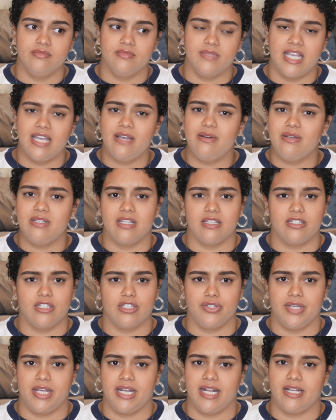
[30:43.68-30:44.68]
it was such a
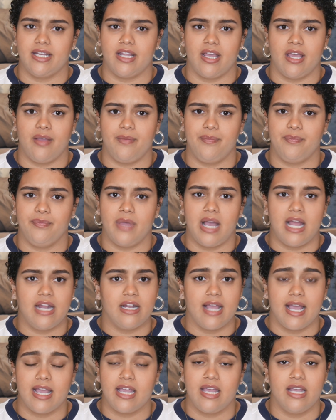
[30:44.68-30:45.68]
draining day. I
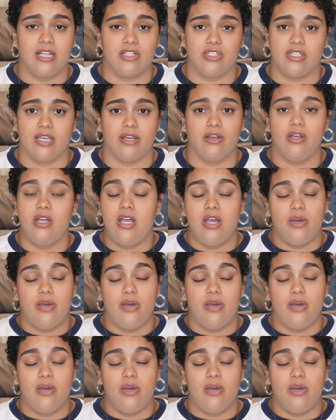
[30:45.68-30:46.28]
can't deal.